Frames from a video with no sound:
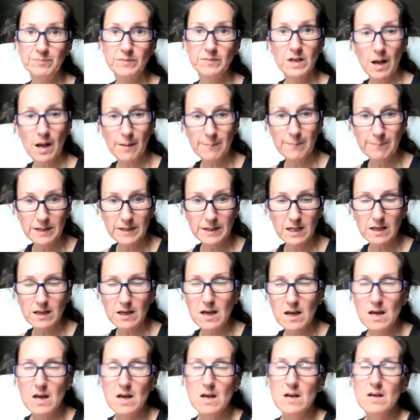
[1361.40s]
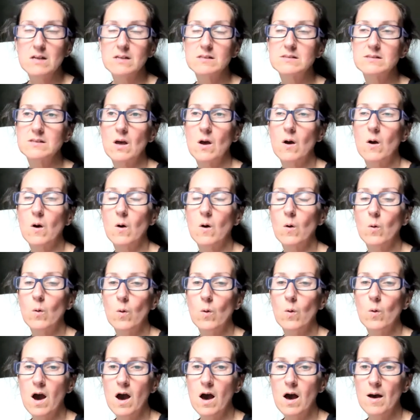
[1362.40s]
company.
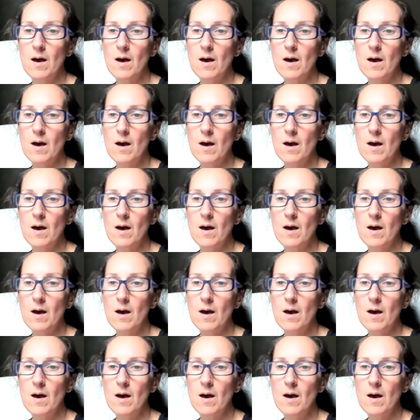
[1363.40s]
So